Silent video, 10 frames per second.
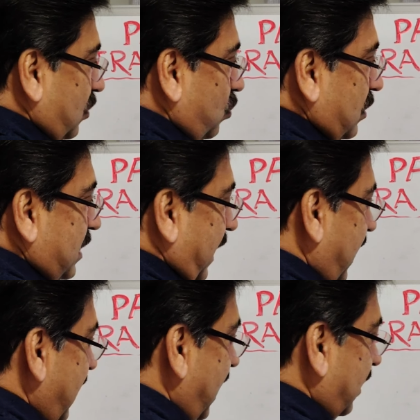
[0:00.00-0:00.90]

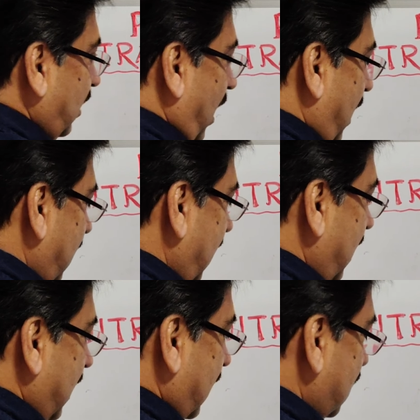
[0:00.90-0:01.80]
second and third
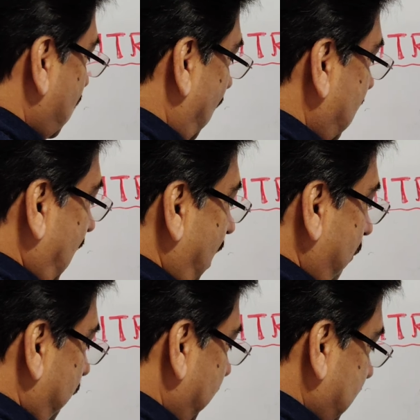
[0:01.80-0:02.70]
is called the
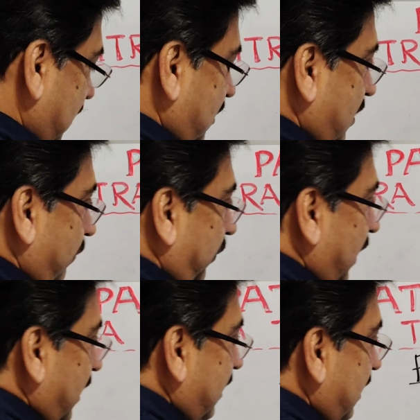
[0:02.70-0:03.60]
means.
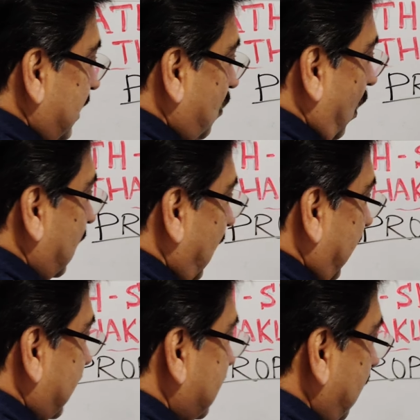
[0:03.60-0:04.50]
This is called
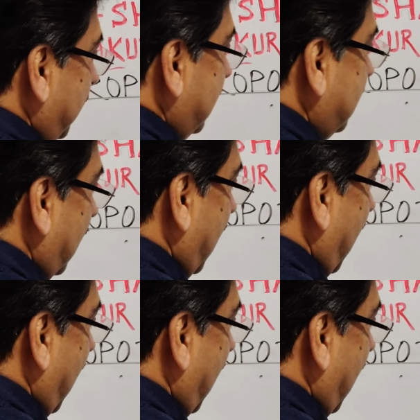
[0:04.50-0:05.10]
the extremes,